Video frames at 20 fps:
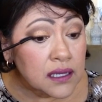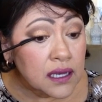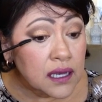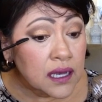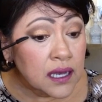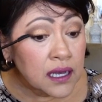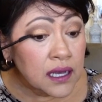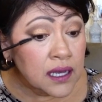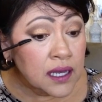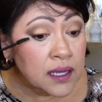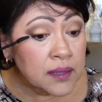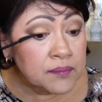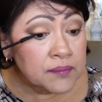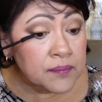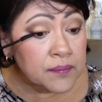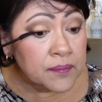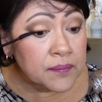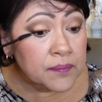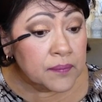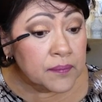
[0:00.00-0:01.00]
um,
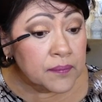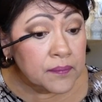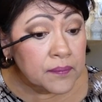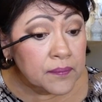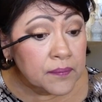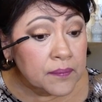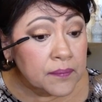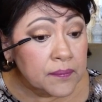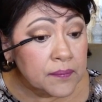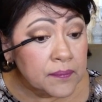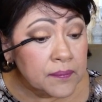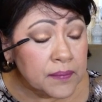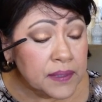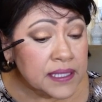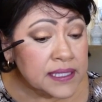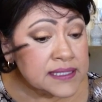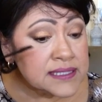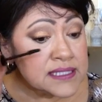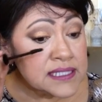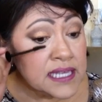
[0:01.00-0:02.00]

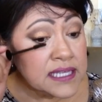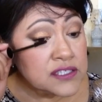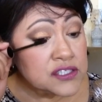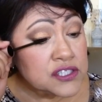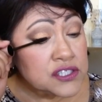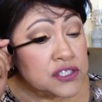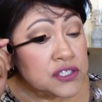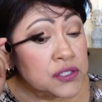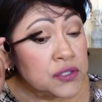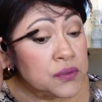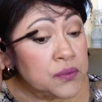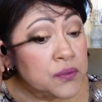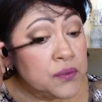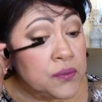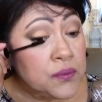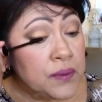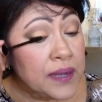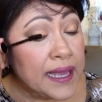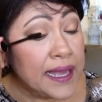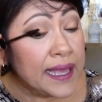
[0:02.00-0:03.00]
it's not too
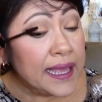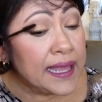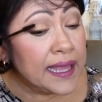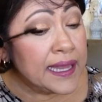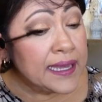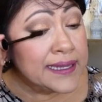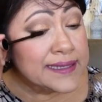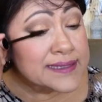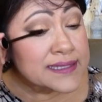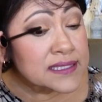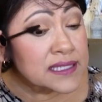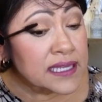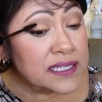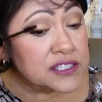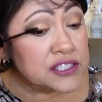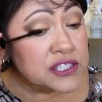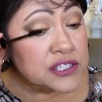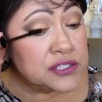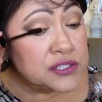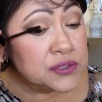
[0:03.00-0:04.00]
wet and it's not
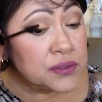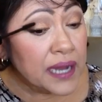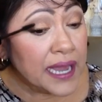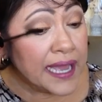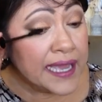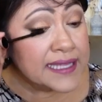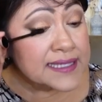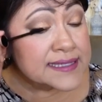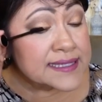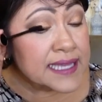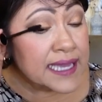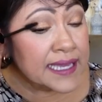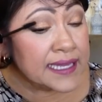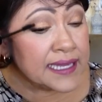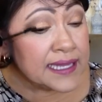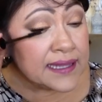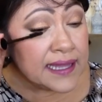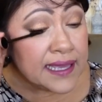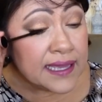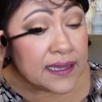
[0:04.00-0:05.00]
too dry. It's kind
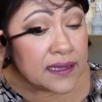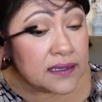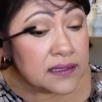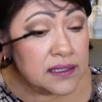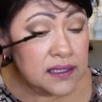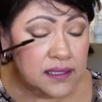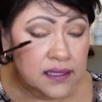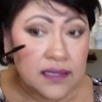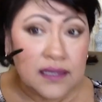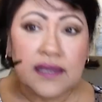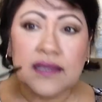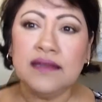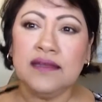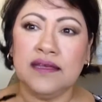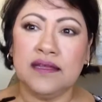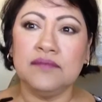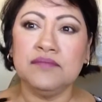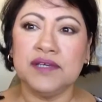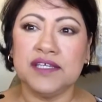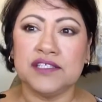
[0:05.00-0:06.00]
of like an
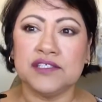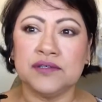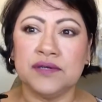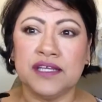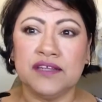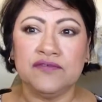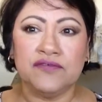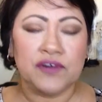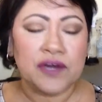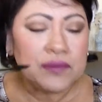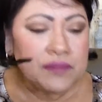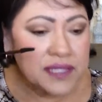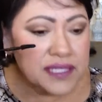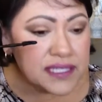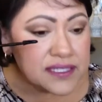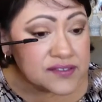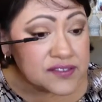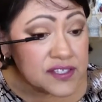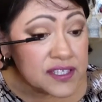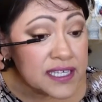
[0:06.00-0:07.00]
in-between
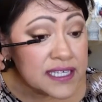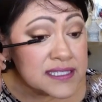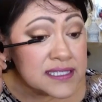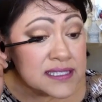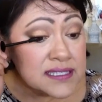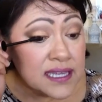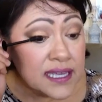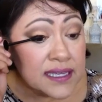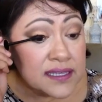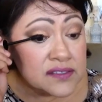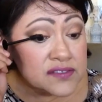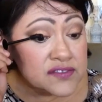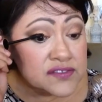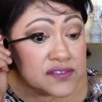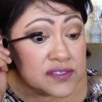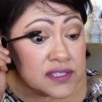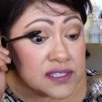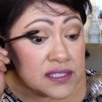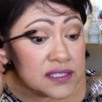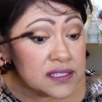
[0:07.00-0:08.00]
formula, so that's nice.
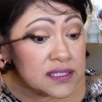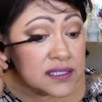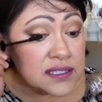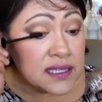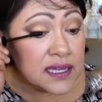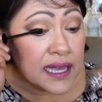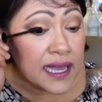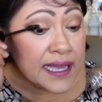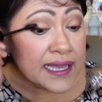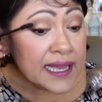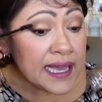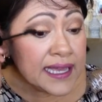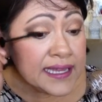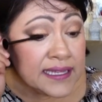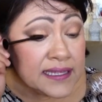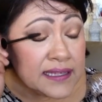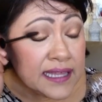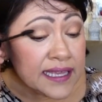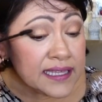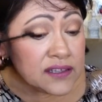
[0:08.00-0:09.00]
I kind
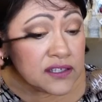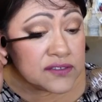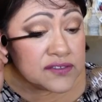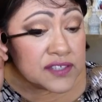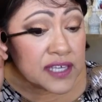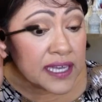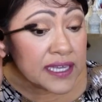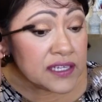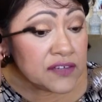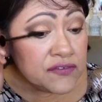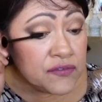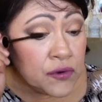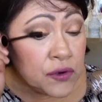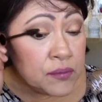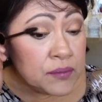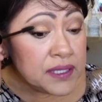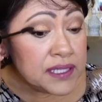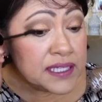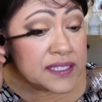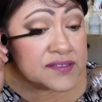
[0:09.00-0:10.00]
of like those kind of
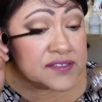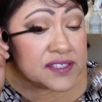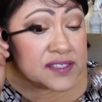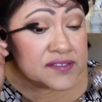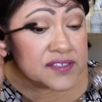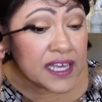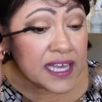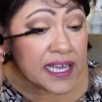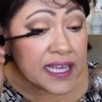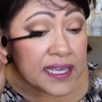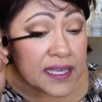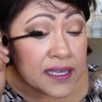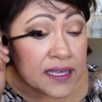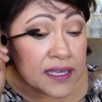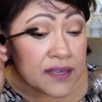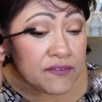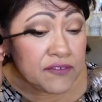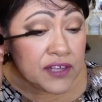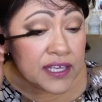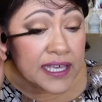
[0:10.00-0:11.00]
formulas, because
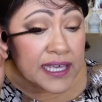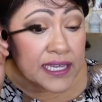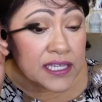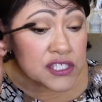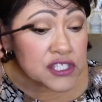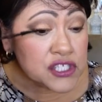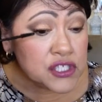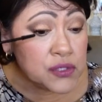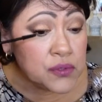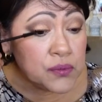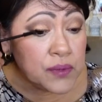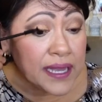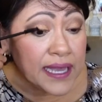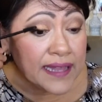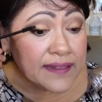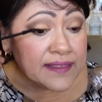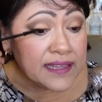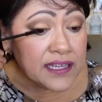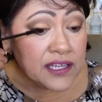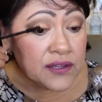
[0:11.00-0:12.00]
if you get it too
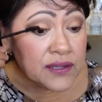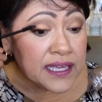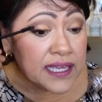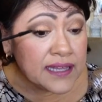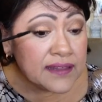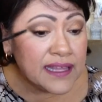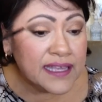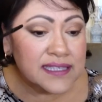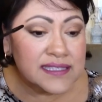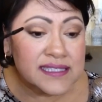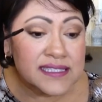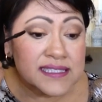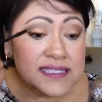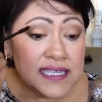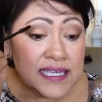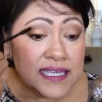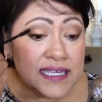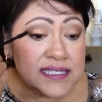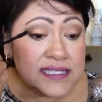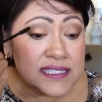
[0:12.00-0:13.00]
wet, then you get like
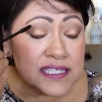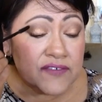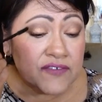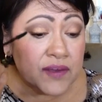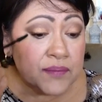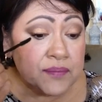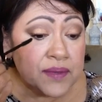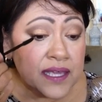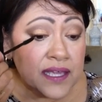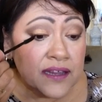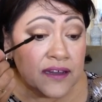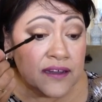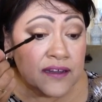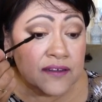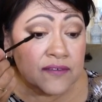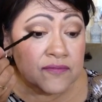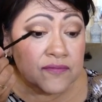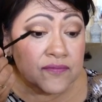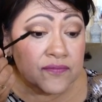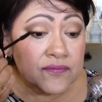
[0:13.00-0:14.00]
sticky stuff up here.